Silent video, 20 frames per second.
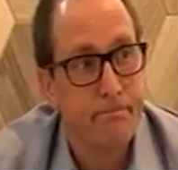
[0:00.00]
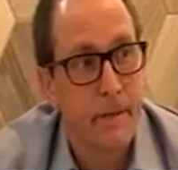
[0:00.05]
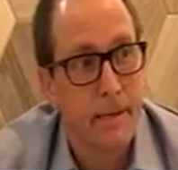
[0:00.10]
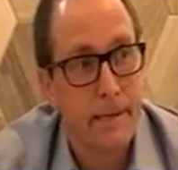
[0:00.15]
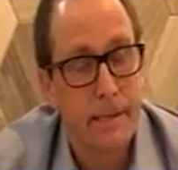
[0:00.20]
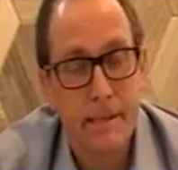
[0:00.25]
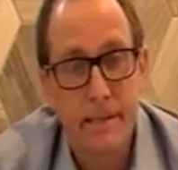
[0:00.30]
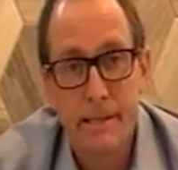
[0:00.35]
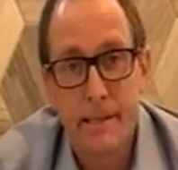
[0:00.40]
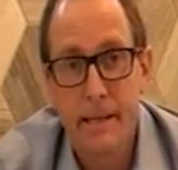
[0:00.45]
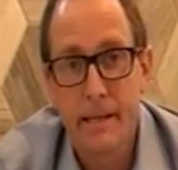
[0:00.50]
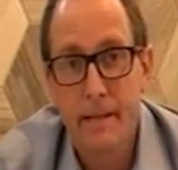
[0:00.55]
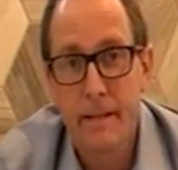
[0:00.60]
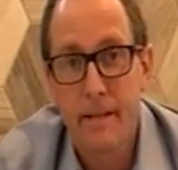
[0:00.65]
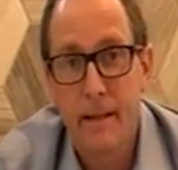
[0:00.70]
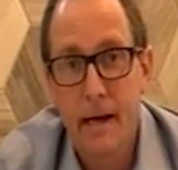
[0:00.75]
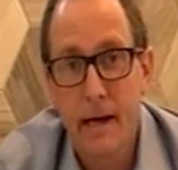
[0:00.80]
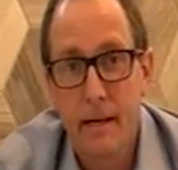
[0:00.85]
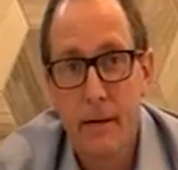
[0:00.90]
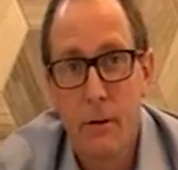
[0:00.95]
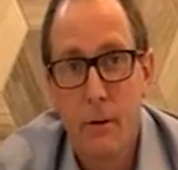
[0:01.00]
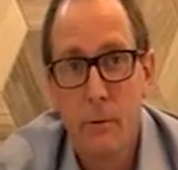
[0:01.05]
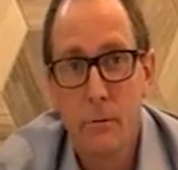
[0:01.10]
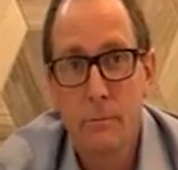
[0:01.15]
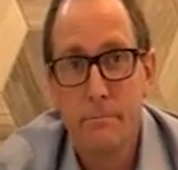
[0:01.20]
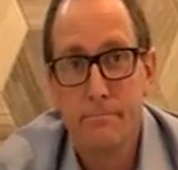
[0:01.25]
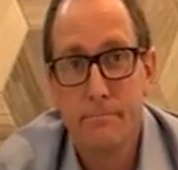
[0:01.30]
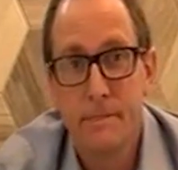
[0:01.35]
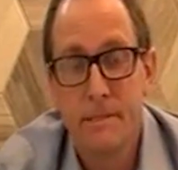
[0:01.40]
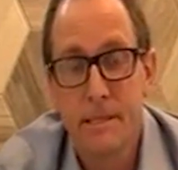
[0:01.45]
I didn't get that note,
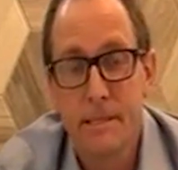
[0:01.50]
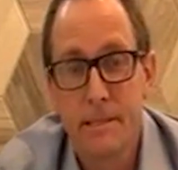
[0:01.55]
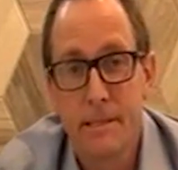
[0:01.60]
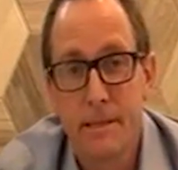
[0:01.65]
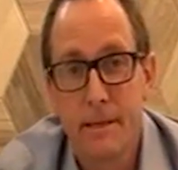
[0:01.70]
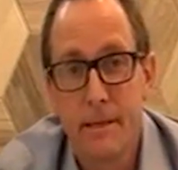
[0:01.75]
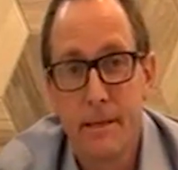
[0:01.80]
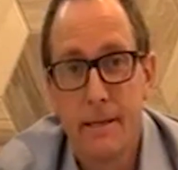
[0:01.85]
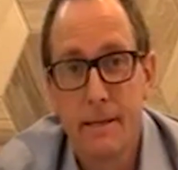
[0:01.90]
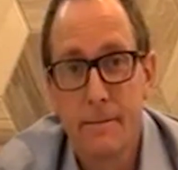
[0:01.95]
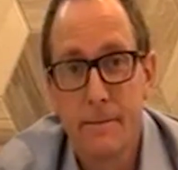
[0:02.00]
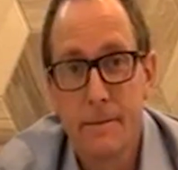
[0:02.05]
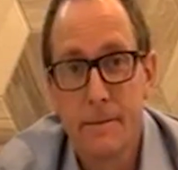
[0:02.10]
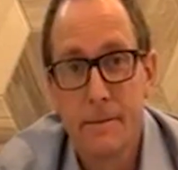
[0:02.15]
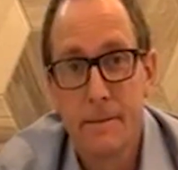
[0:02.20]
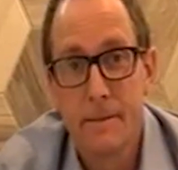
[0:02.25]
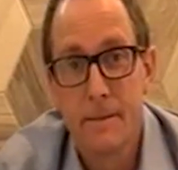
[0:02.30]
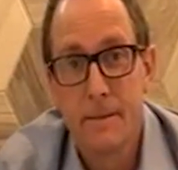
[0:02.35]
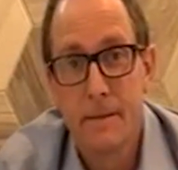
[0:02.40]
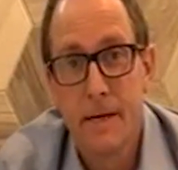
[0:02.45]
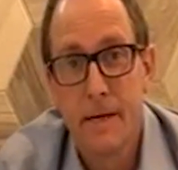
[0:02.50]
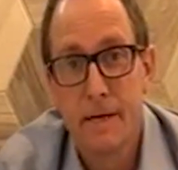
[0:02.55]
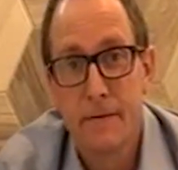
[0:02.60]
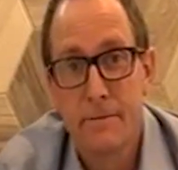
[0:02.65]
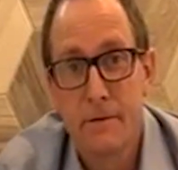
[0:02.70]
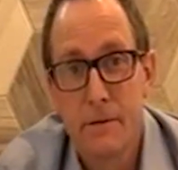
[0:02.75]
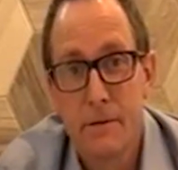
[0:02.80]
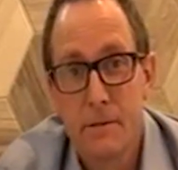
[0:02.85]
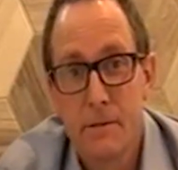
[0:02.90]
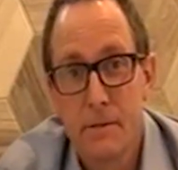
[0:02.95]
just that it was your
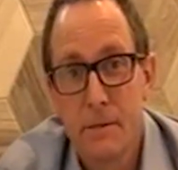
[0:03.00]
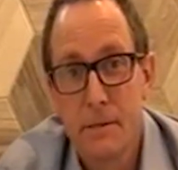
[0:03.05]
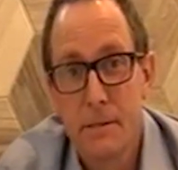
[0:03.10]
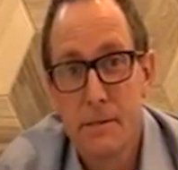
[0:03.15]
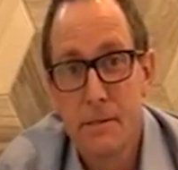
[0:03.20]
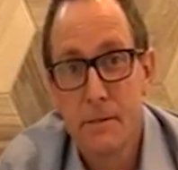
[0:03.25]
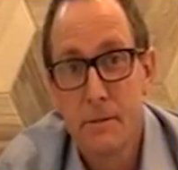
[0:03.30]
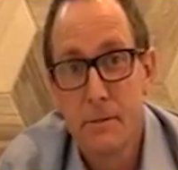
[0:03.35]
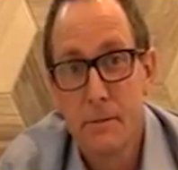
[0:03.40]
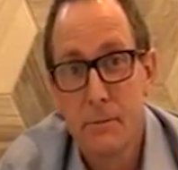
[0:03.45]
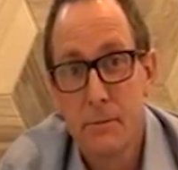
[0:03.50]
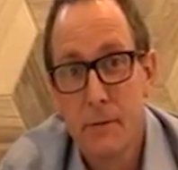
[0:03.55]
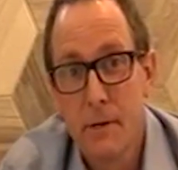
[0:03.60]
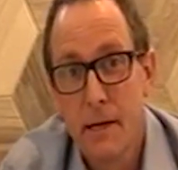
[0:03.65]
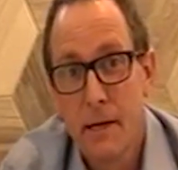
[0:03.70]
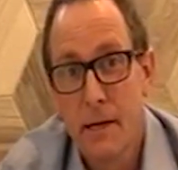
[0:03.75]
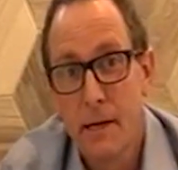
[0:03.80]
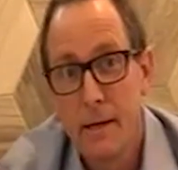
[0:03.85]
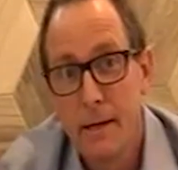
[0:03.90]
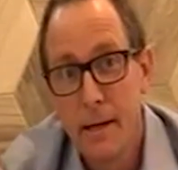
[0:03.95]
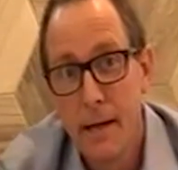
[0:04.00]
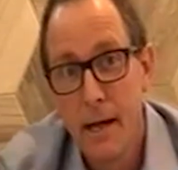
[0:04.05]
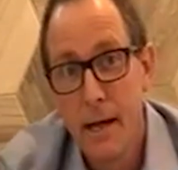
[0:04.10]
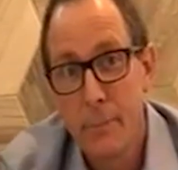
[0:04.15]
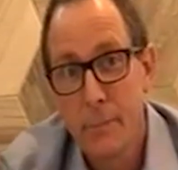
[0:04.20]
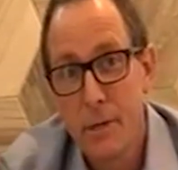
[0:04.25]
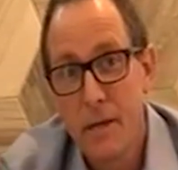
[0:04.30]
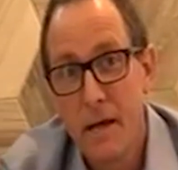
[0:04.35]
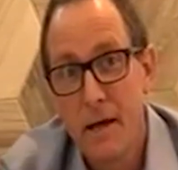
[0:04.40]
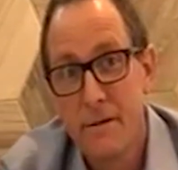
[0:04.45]
anniversary. So
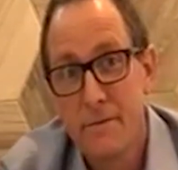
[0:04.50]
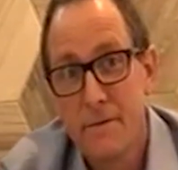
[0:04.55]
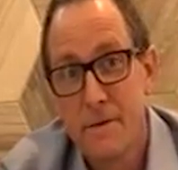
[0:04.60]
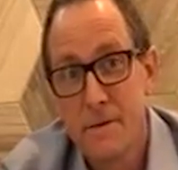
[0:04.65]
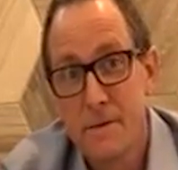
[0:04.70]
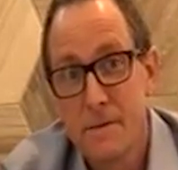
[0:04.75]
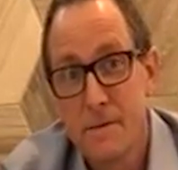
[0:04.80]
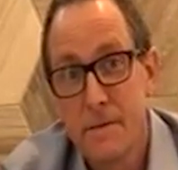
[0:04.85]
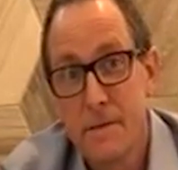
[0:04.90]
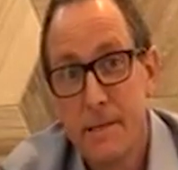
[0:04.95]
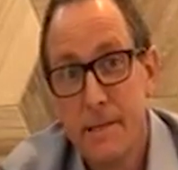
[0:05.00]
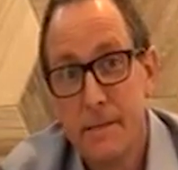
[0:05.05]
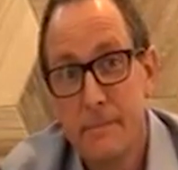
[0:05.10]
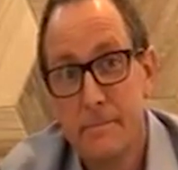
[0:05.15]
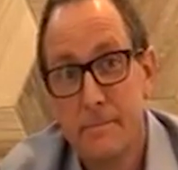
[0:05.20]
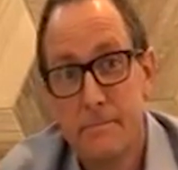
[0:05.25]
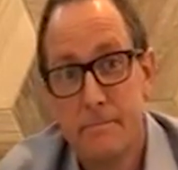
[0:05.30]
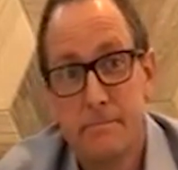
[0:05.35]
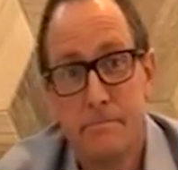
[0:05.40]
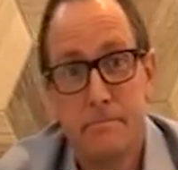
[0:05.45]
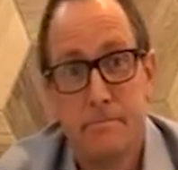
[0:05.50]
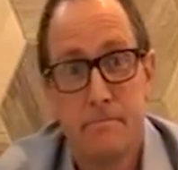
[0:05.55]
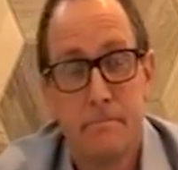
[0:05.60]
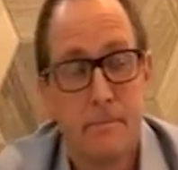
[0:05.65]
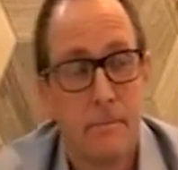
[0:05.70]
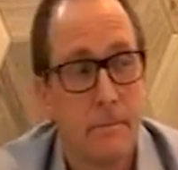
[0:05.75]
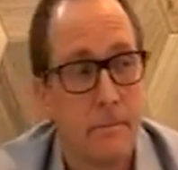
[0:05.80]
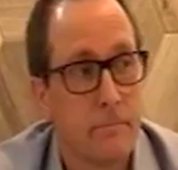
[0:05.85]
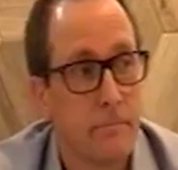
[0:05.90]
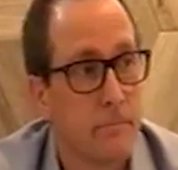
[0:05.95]
happy anniversary.
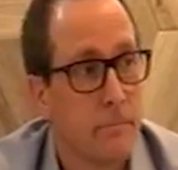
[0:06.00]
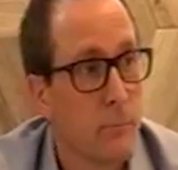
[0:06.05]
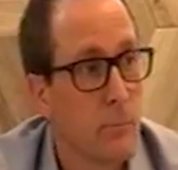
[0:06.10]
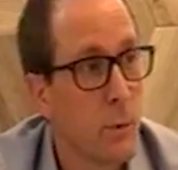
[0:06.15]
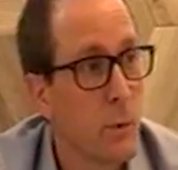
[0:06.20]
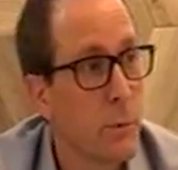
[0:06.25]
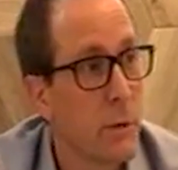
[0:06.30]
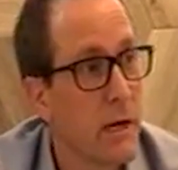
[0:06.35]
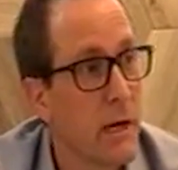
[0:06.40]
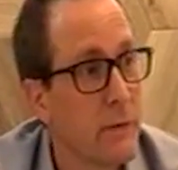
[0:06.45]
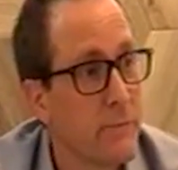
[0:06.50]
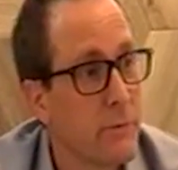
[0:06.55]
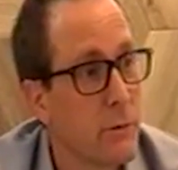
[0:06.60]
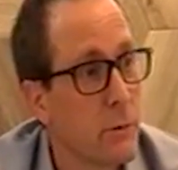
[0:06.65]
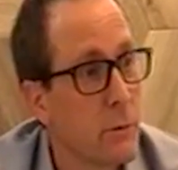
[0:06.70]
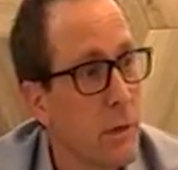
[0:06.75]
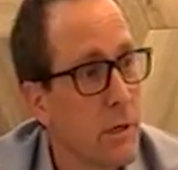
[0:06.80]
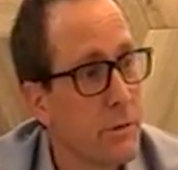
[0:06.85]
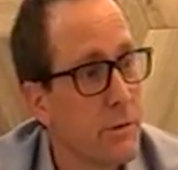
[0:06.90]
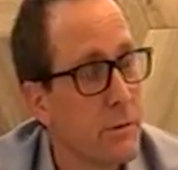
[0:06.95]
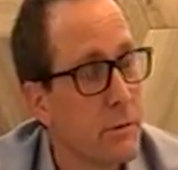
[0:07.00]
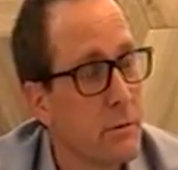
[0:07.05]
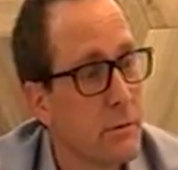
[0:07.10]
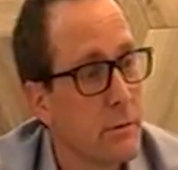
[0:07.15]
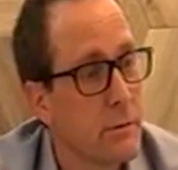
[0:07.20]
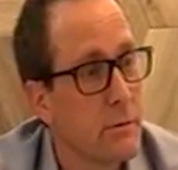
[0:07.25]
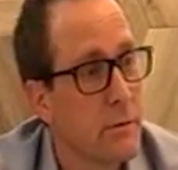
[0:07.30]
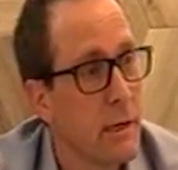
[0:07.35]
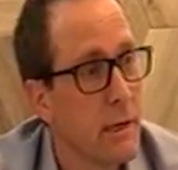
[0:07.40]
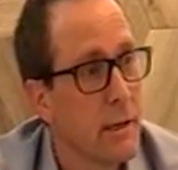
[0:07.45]
What do you got for questions?
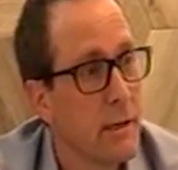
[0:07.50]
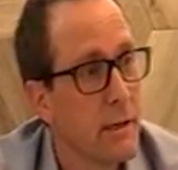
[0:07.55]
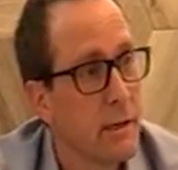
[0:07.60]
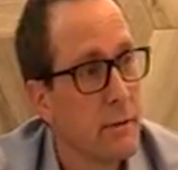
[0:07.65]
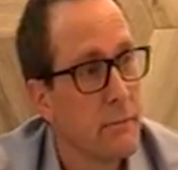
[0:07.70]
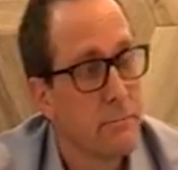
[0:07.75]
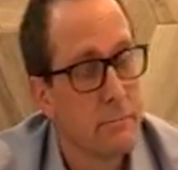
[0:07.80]
Anything?